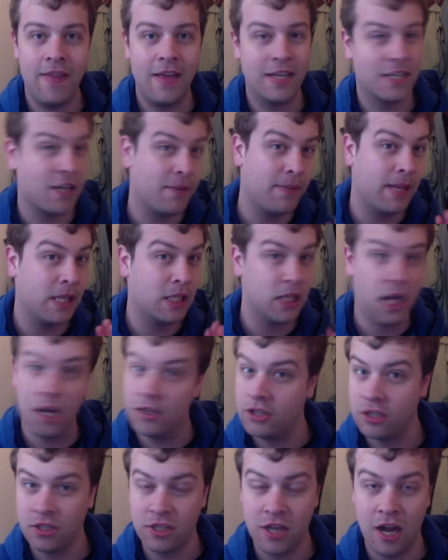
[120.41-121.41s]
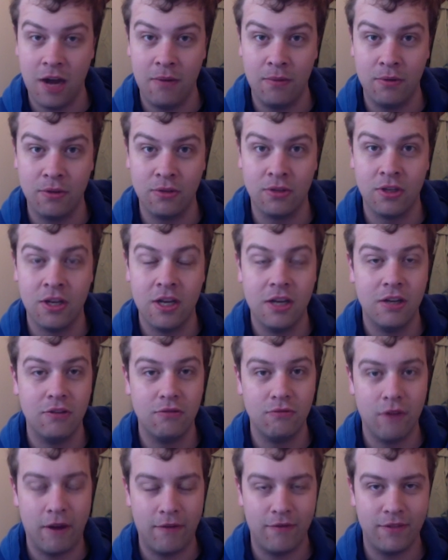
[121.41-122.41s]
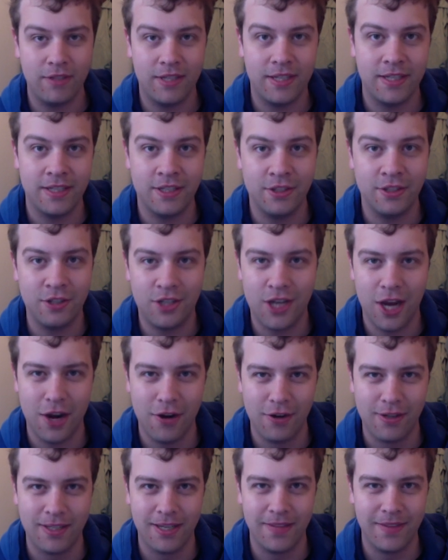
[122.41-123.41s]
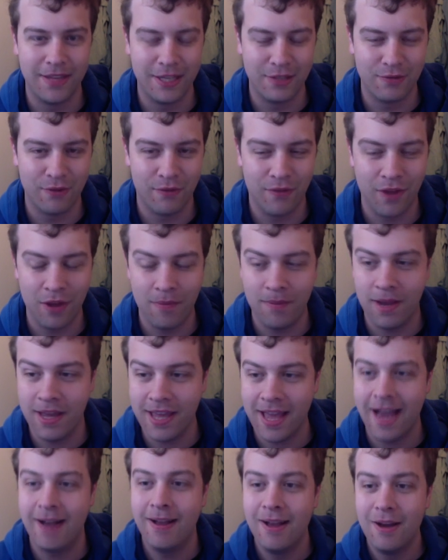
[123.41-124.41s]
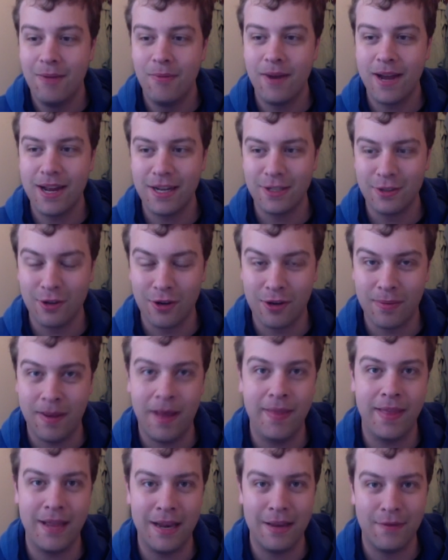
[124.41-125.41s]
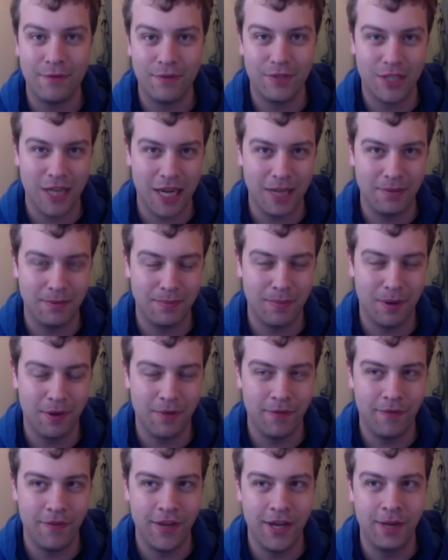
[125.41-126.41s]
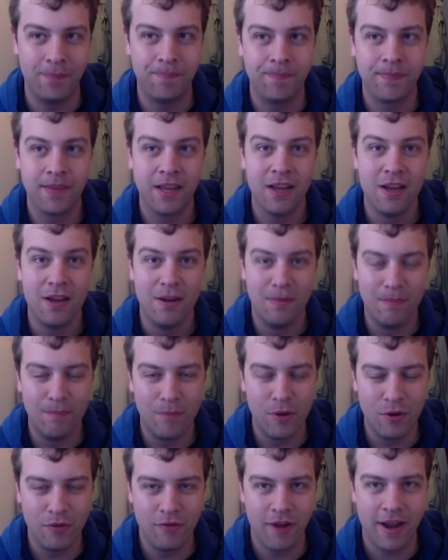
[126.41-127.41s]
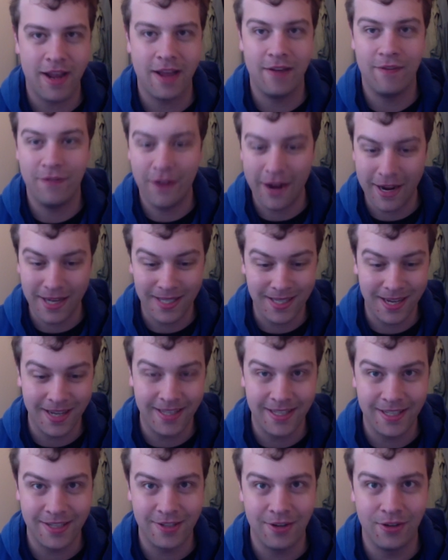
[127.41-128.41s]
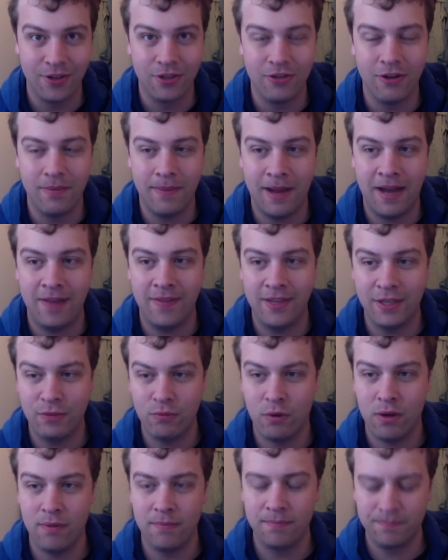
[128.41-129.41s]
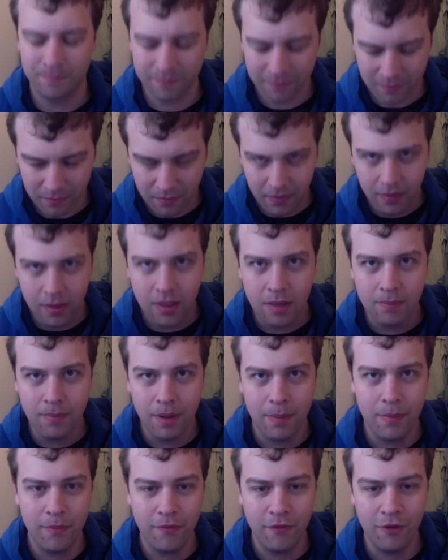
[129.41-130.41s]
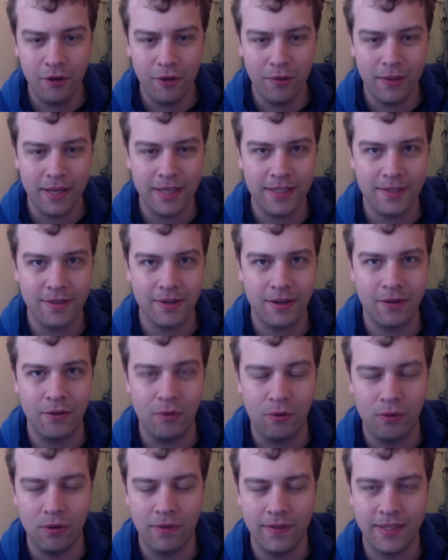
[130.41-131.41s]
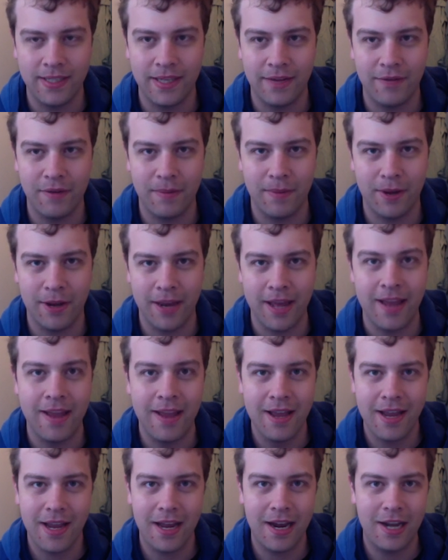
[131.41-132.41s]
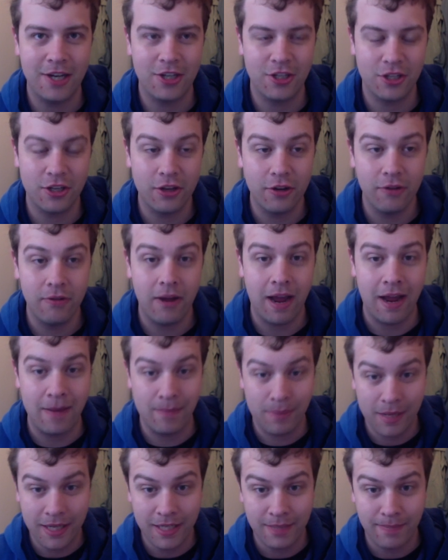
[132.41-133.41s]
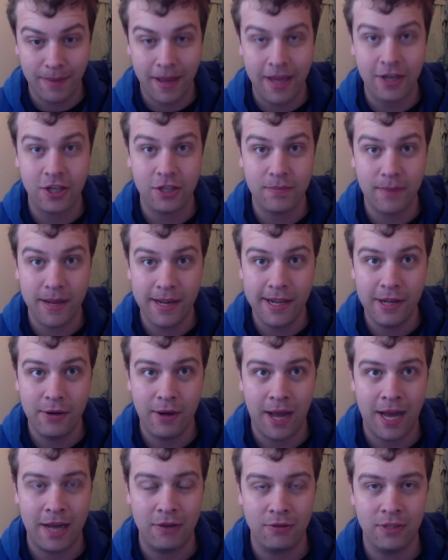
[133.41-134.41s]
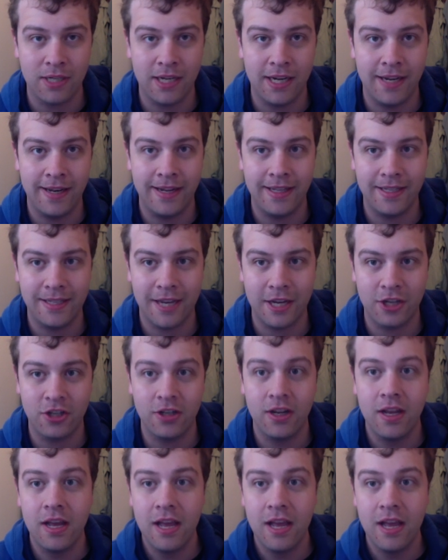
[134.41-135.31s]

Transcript: There's gonna be tons of Star Wars references and jokes in this review, but yeah, we're gonna talk about the 11th James Bond film, Moonraker. Very excited to talk to you about this one. But before this and all of this, everybody, can I just do, and please beg, just my little house cleaning section.